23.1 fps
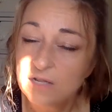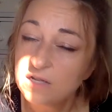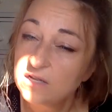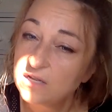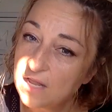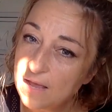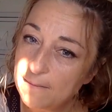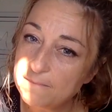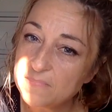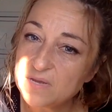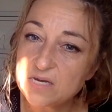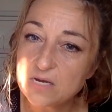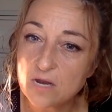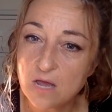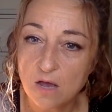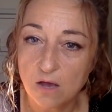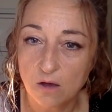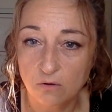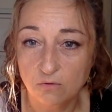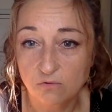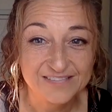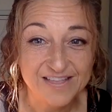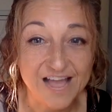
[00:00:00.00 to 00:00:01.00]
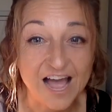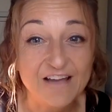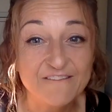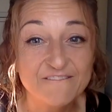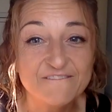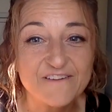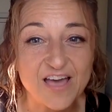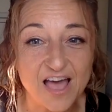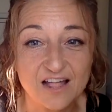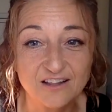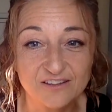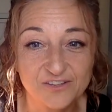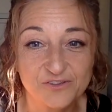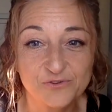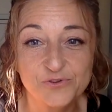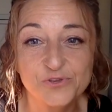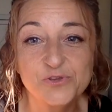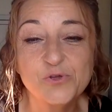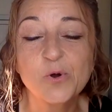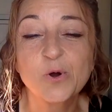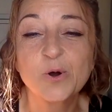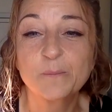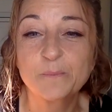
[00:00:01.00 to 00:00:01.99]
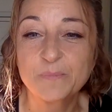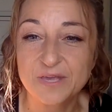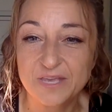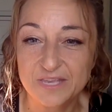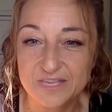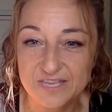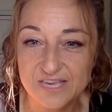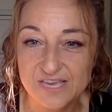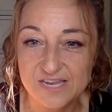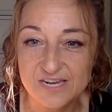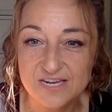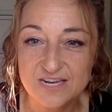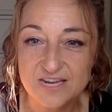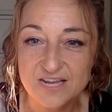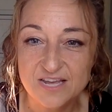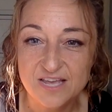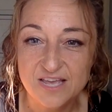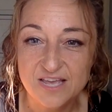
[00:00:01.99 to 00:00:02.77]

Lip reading: Let me know. I value your opinion